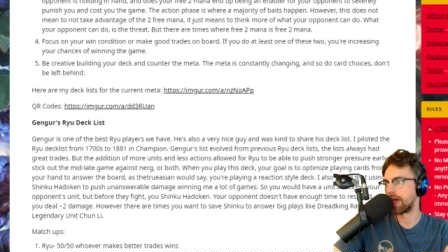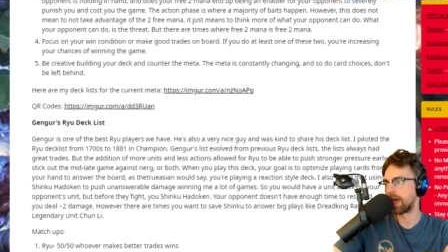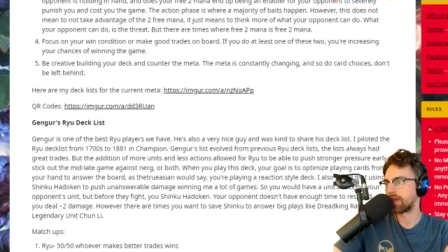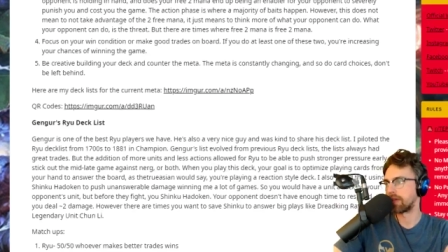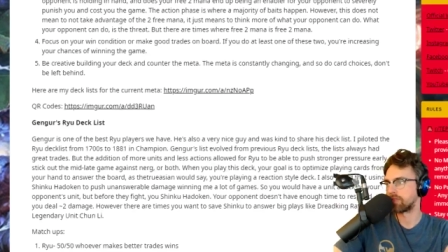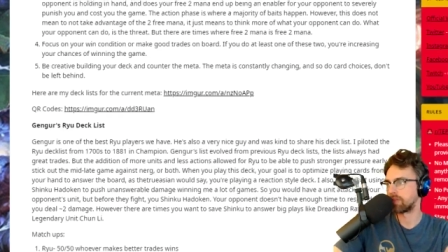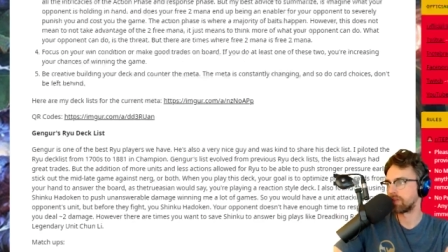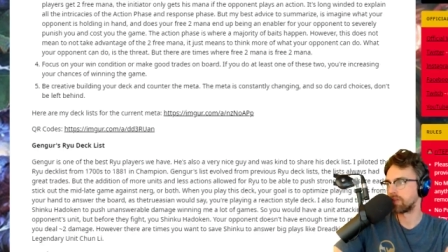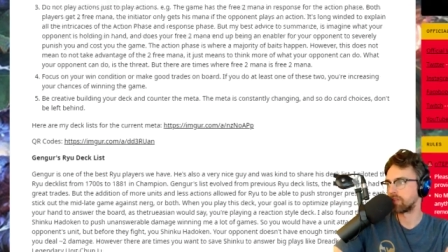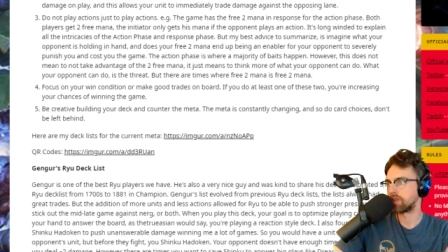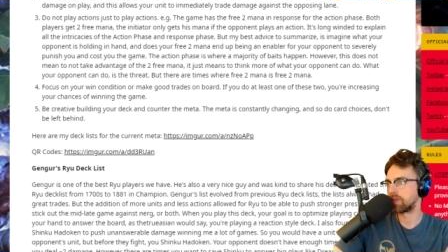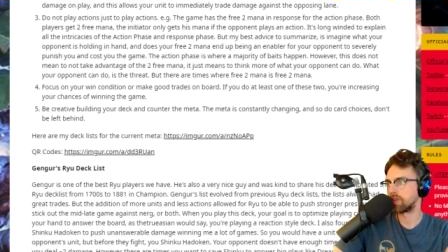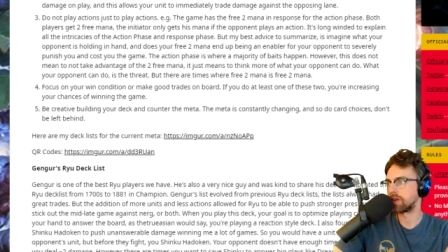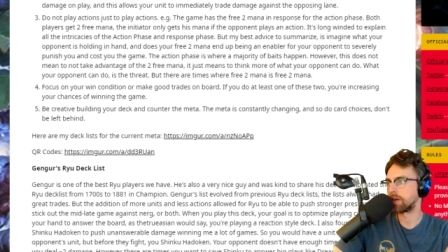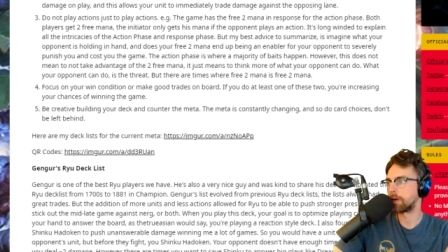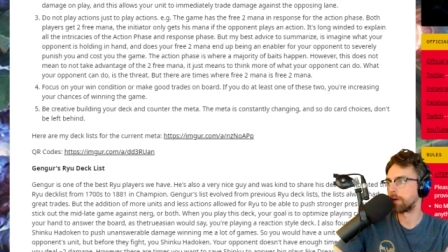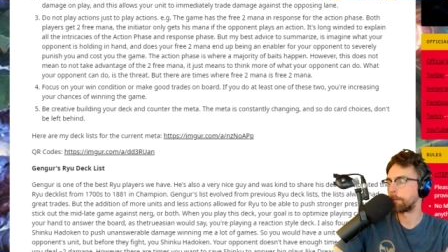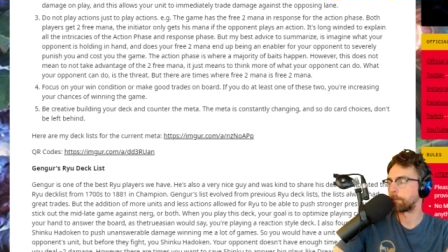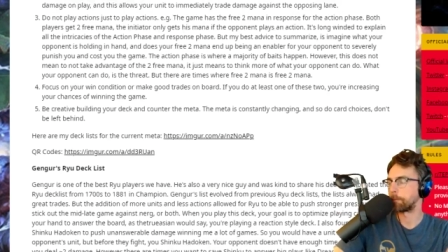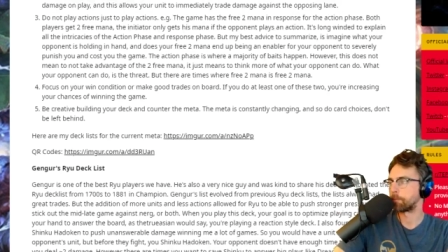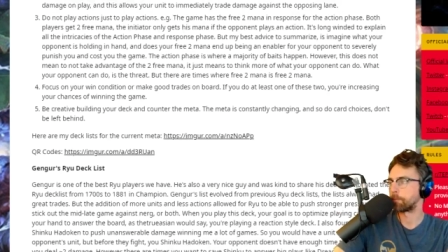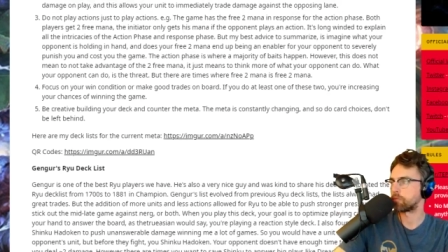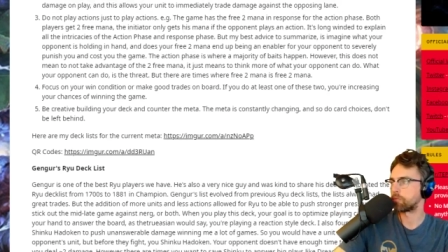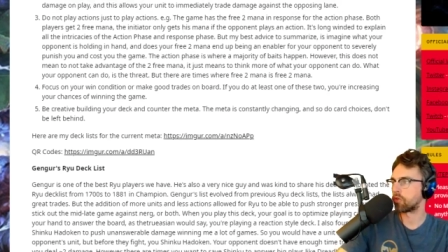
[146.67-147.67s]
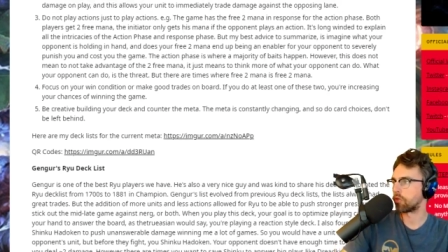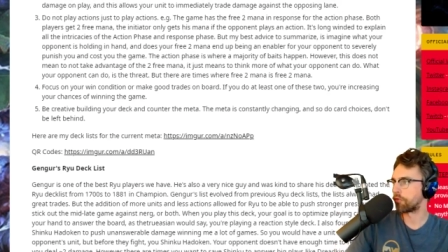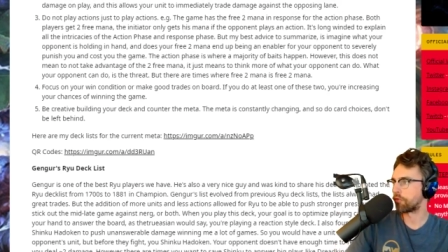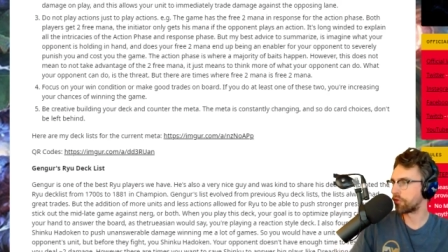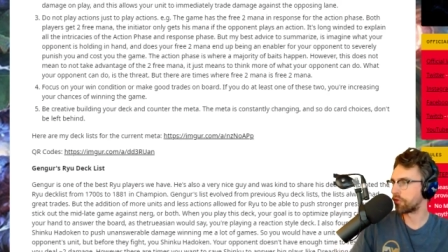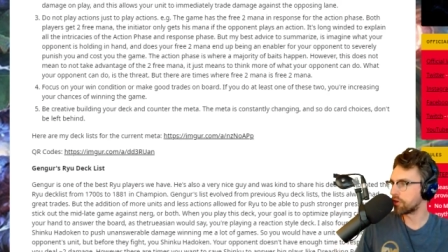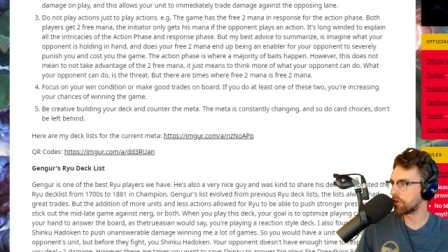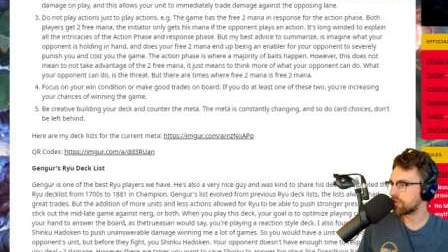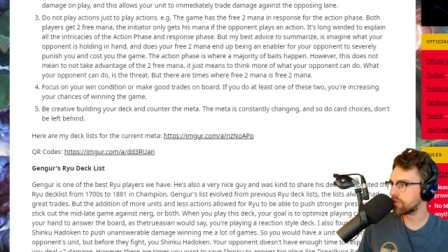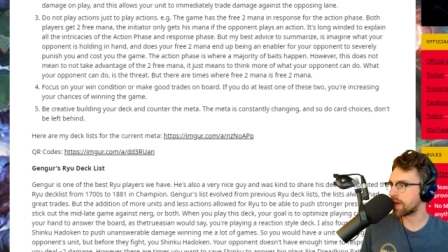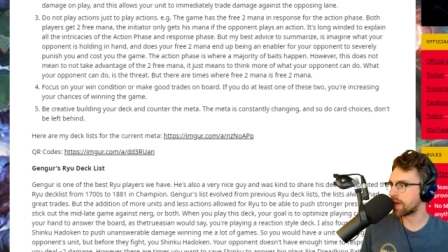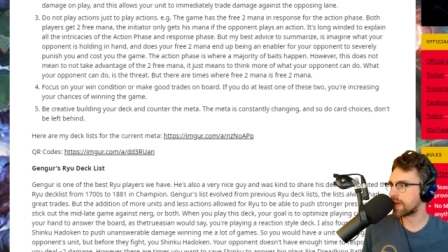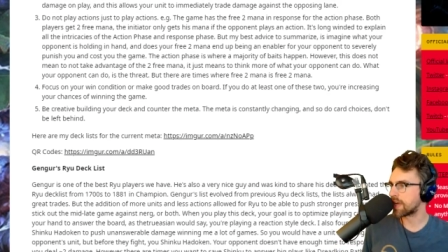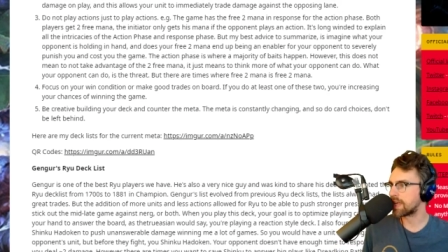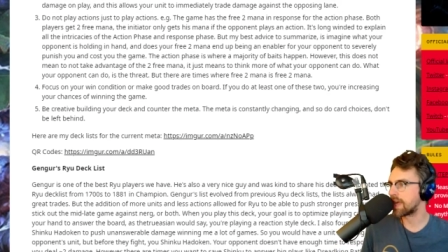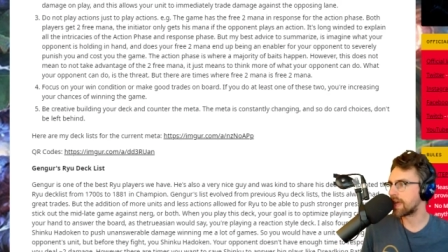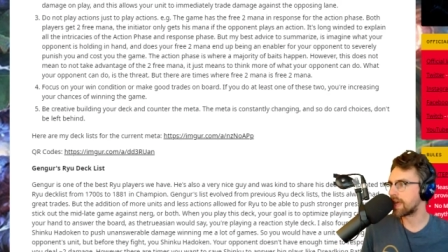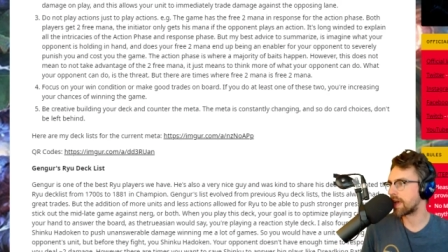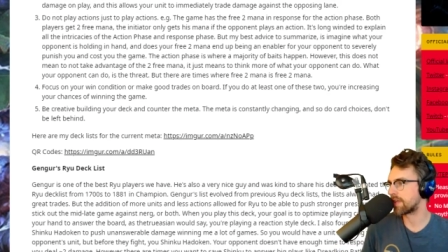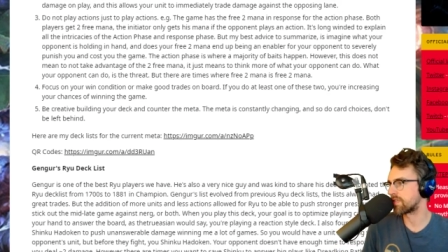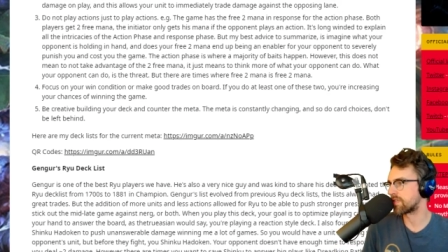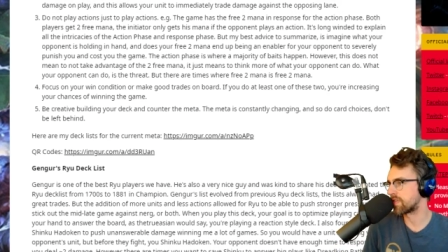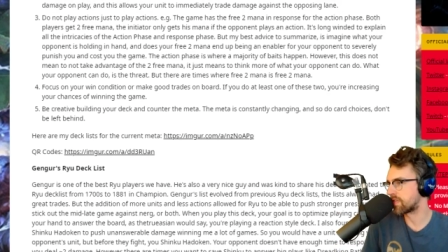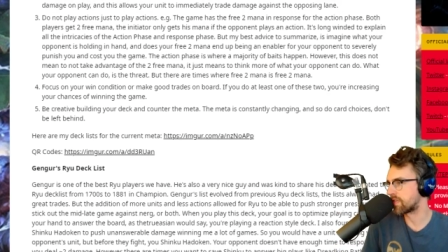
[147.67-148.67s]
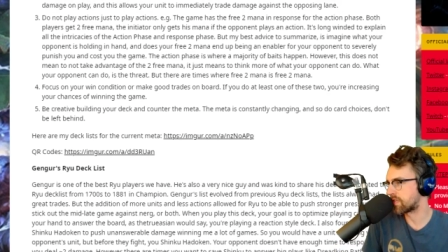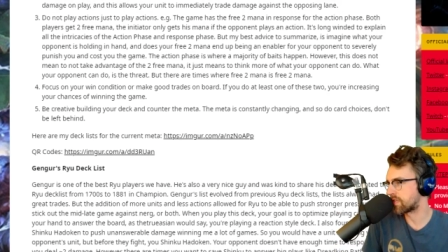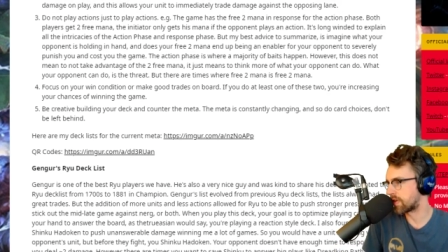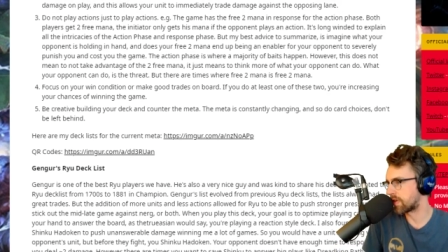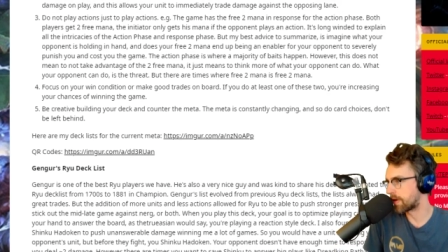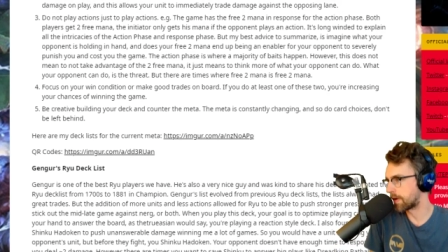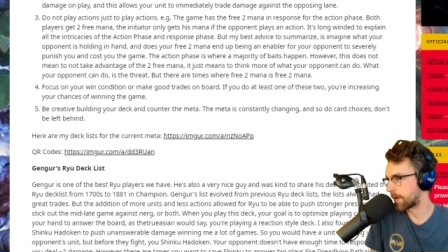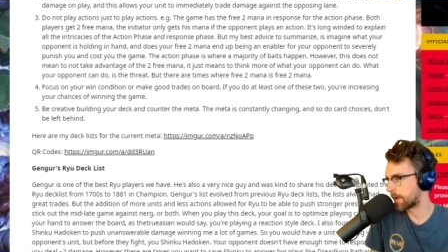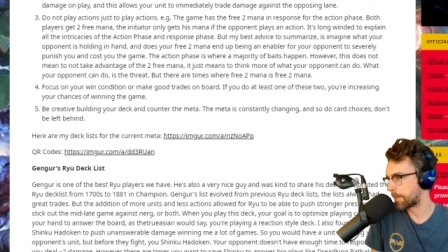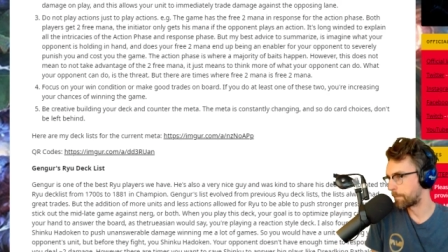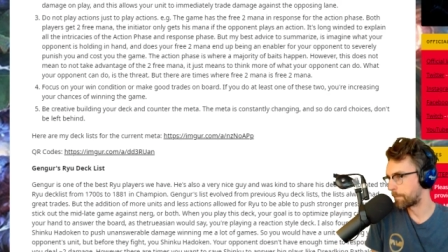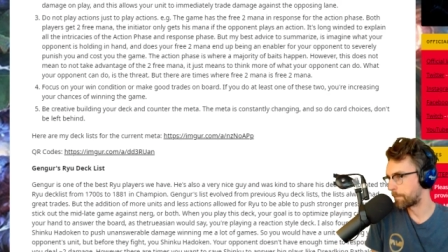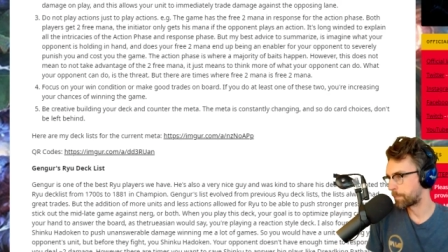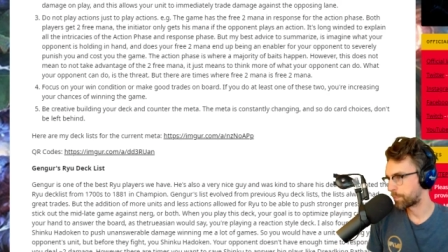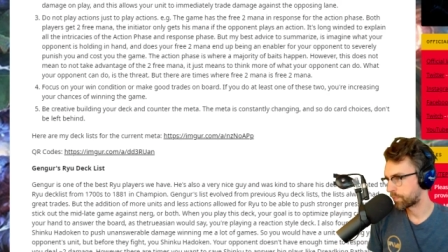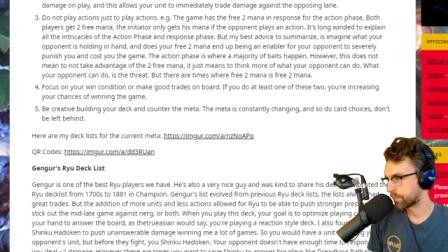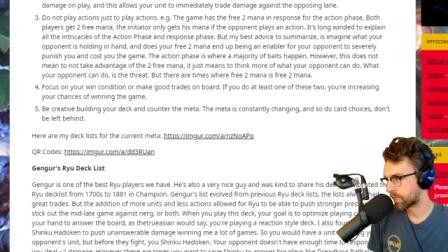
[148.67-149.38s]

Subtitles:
has listed here. So the first deck he has is a